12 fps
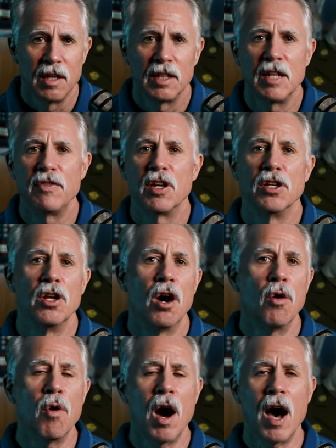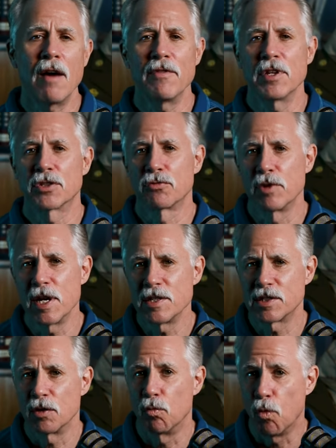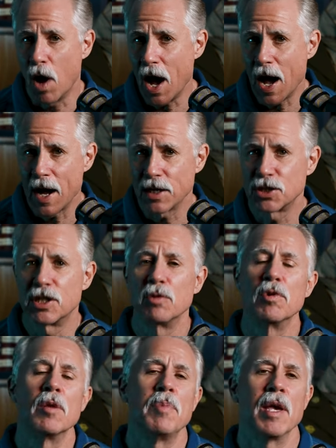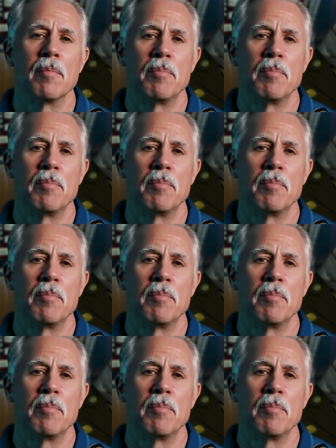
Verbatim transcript: leaving no obvious reason why she would be